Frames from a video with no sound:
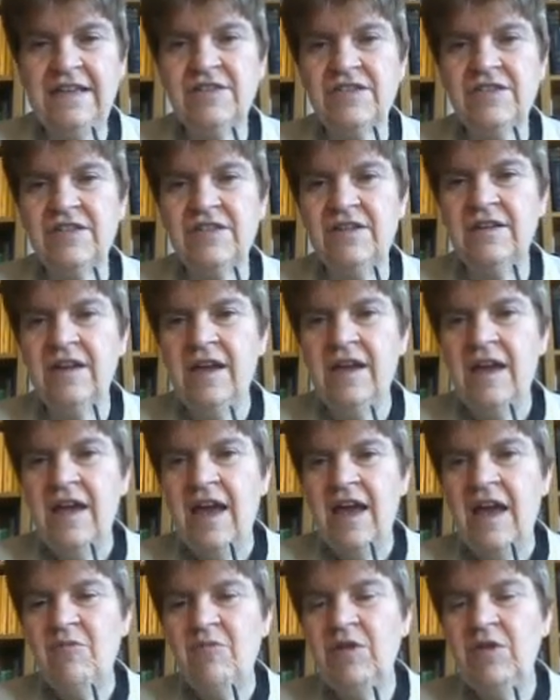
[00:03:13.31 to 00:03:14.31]
we look in the
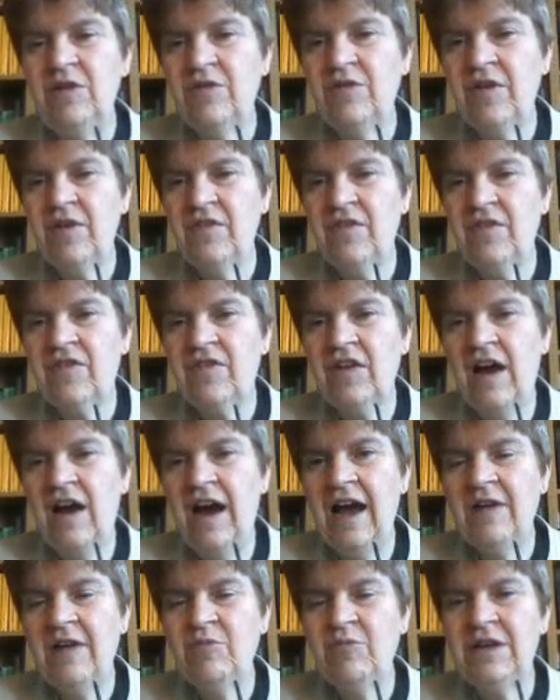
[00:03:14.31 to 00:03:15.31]
sky and we can see
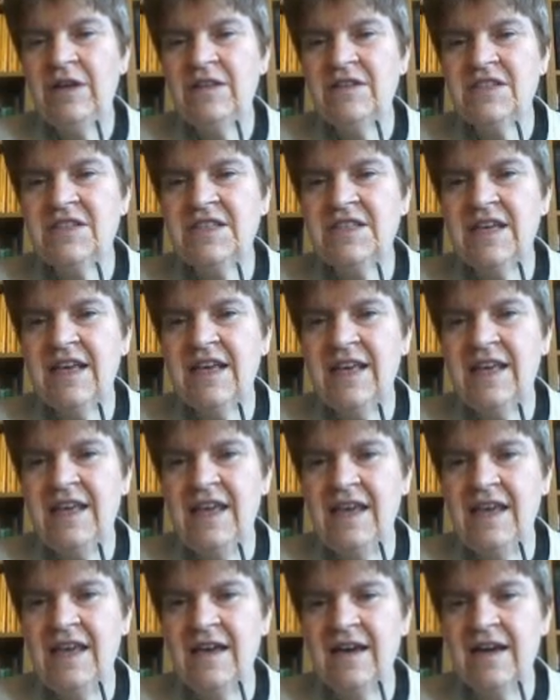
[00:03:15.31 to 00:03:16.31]
here
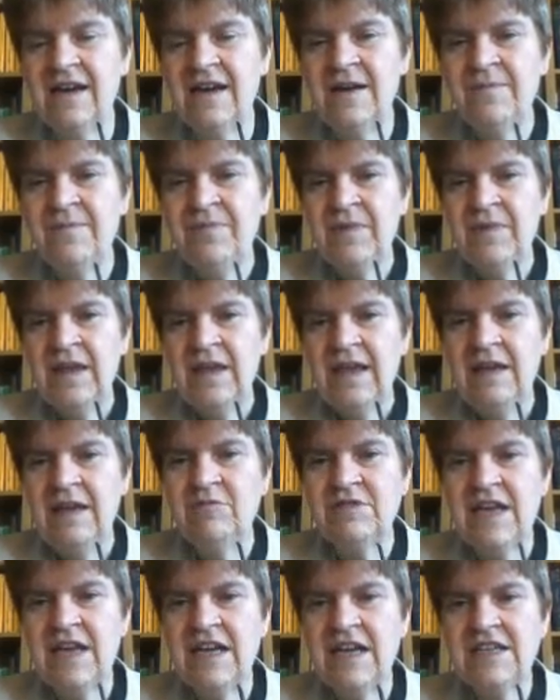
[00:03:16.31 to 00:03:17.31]
it was actually
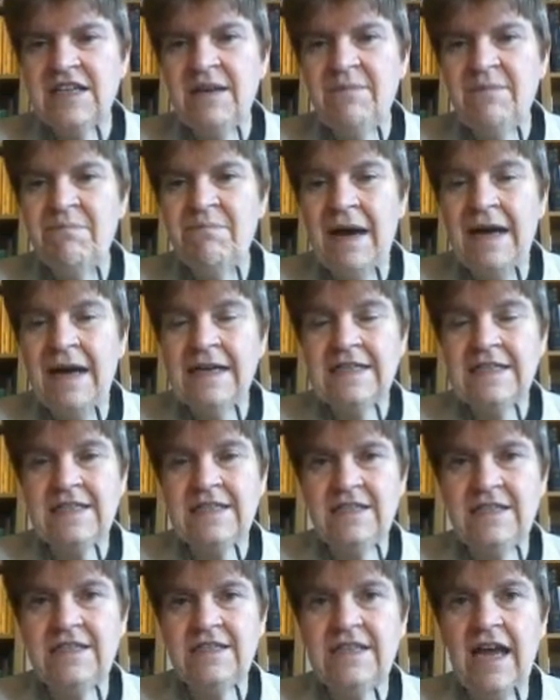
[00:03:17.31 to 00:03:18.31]
amongst the stars
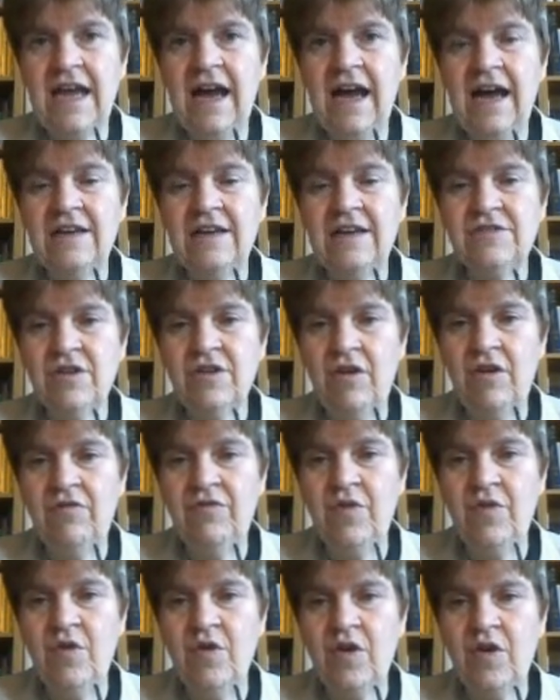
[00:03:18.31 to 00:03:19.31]
of Virgo
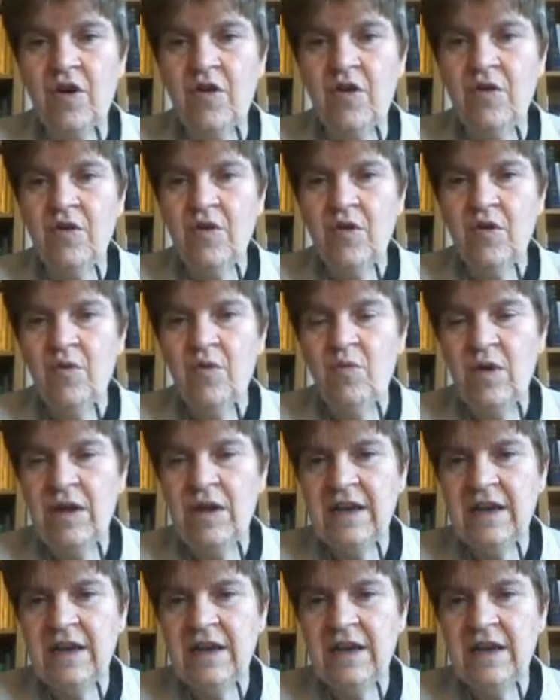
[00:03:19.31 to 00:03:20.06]
when he was born.